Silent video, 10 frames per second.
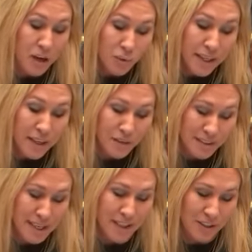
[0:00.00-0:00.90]
Del Rio
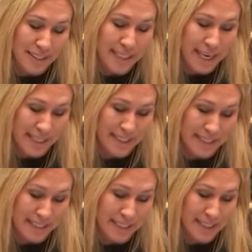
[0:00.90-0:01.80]
sector in
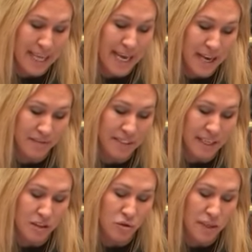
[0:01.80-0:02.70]
Texas, they have
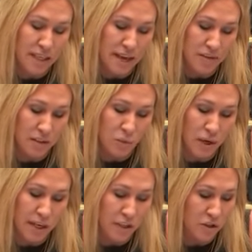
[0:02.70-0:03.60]
seen
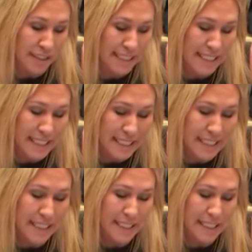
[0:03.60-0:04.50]

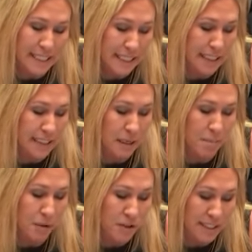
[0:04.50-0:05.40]

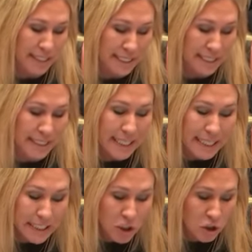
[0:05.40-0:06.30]
3,166%
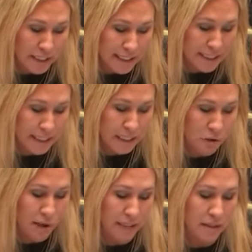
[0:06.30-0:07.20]
increase in
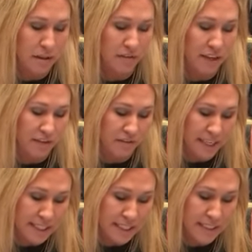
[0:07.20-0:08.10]
arrest of
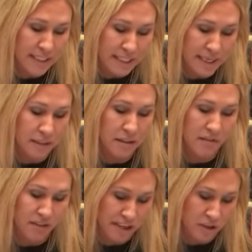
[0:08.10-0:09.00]
convicted sex
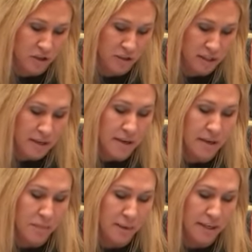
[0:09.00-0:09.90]
offenders
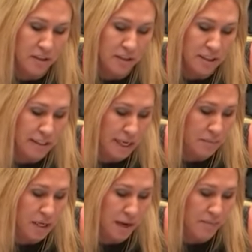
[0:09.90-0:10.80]
compared to the
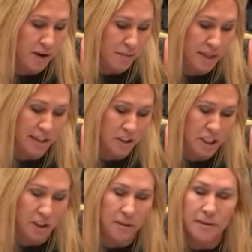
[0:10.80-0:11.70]
same time frame
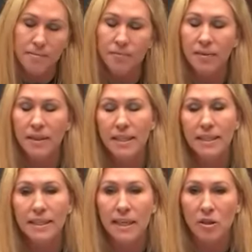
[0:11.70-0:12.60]
last year.
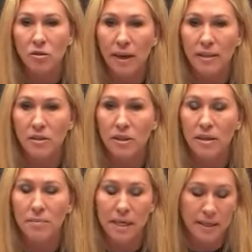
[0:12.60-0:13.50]
This is a threat to
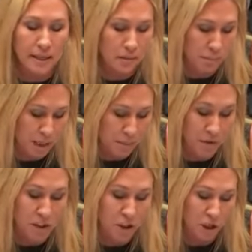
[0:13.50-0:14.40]
the American
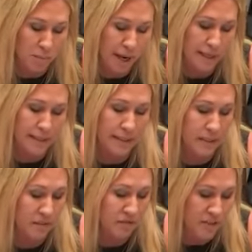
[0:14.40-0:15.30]
people, and Joe Biden
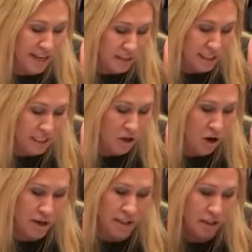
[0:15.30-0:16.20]
is failing
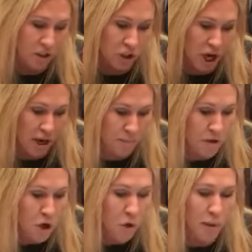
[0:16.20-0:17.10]
on his
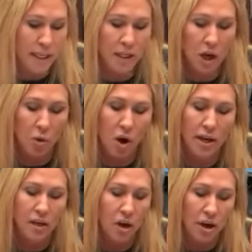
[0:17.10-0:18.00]
job. We could go
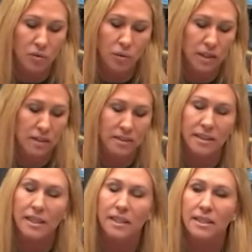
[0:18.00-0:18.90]
on and on with the
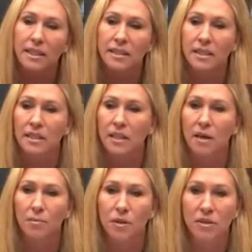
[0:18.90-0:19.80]
statistics and the
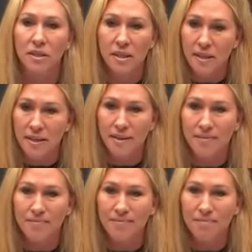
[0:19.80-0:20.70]
numbers,
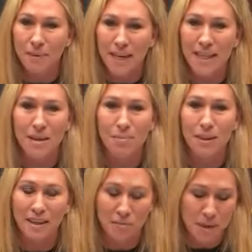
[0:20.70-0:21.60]
but I think
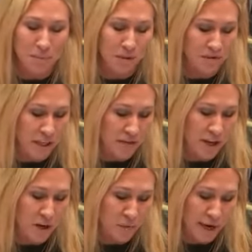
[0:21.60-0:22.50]
plenty of people have done
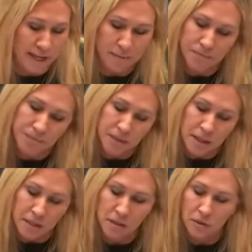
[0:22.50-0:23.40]
that already.
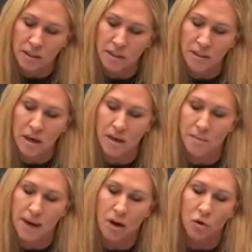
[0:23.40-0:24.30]
So let's talk
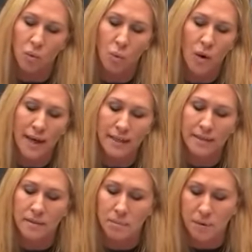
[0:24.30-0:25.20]
about what
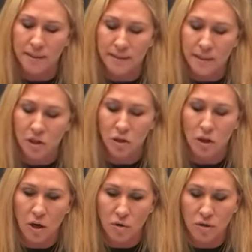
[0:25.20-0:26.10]
is the
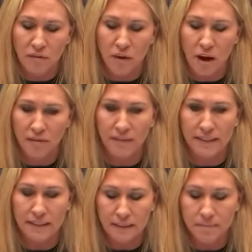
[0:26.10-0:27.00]
presidential oath of
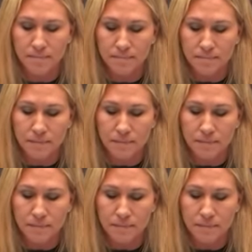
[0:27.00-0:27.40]
office.